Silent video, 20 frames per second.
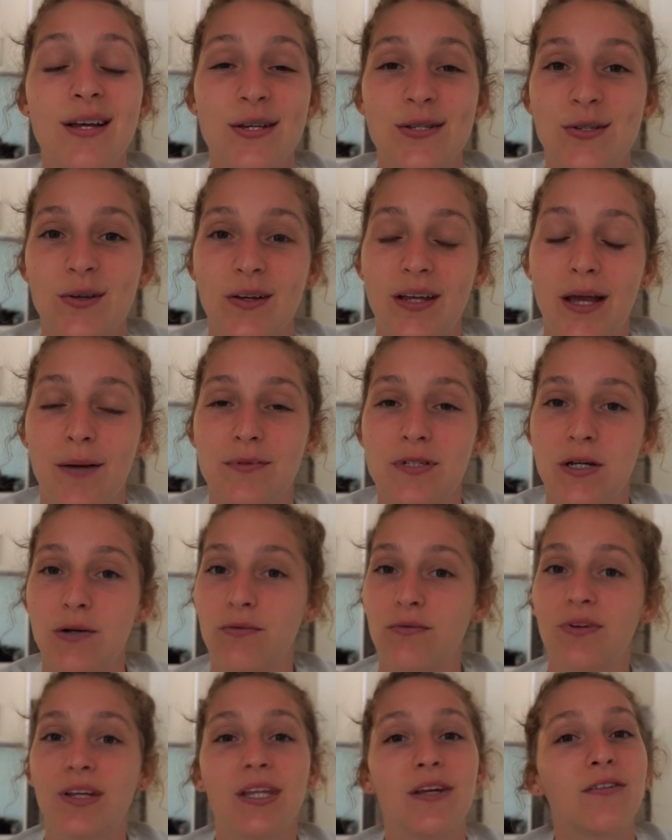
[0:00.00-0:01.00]
so it kept it
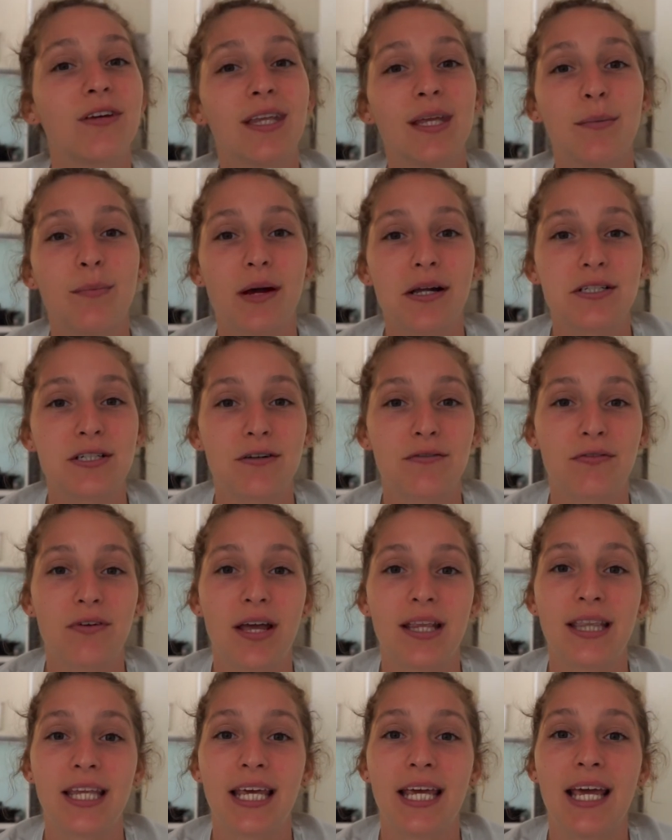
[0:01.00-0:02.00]
really, really budget
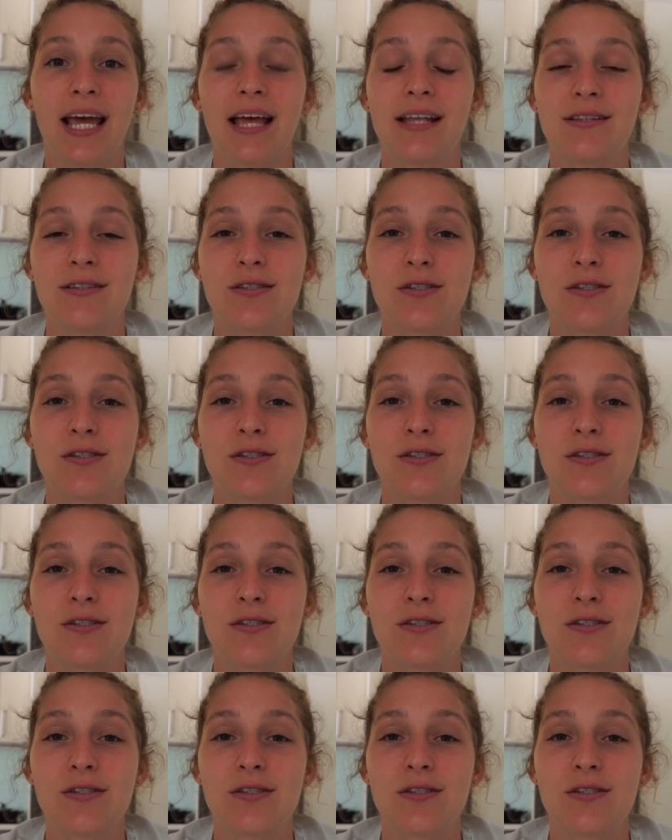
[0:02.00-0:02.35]
friendly and